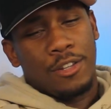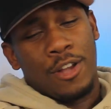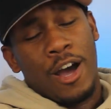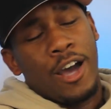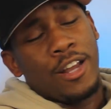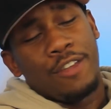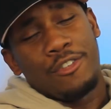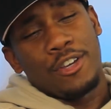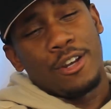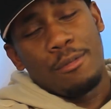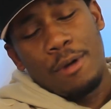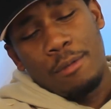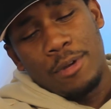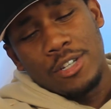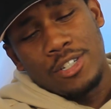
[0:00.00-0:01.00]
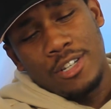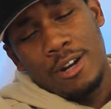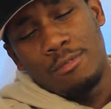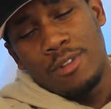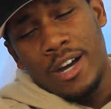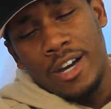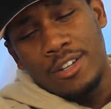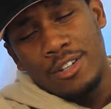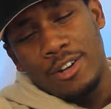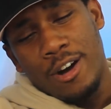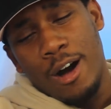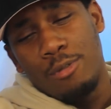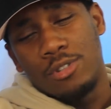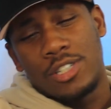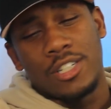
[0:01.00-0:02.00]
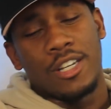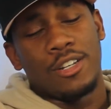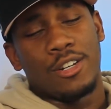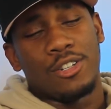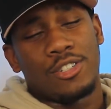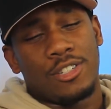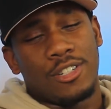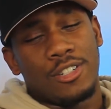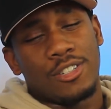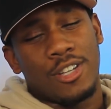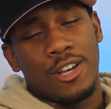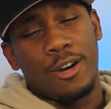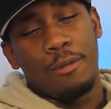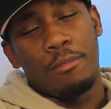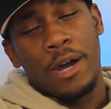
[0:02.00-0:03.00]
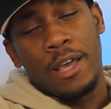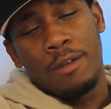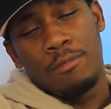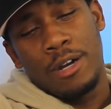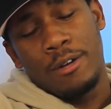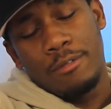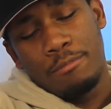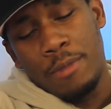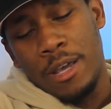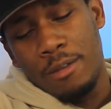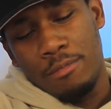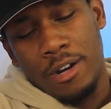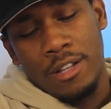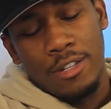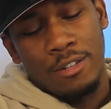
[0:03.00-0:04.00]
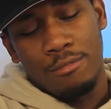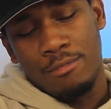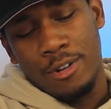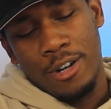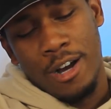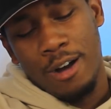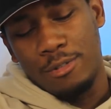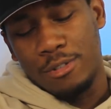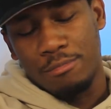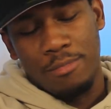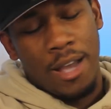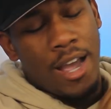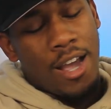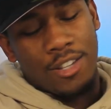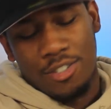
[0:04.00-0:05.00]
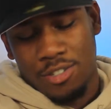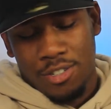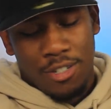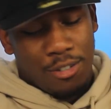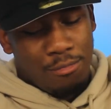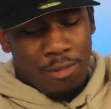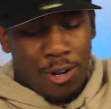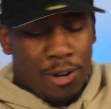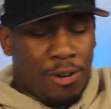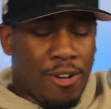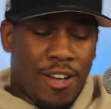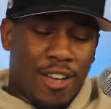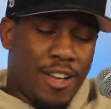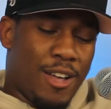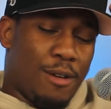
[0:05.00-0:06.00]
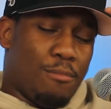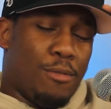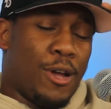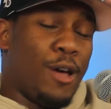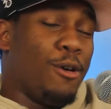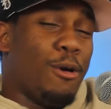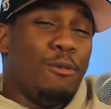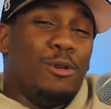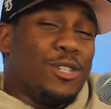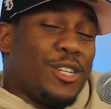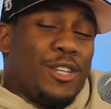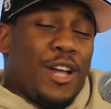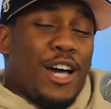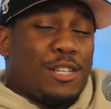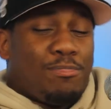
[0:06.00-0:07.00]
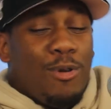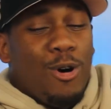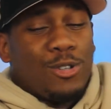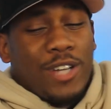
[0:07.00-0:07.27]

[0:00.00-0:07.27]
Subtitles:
I didn't even get up on my seat. I'm lying to you. I was sitting there sick as hell, biting my lip, bro. I was mad sick, bro. But it was a nice poster.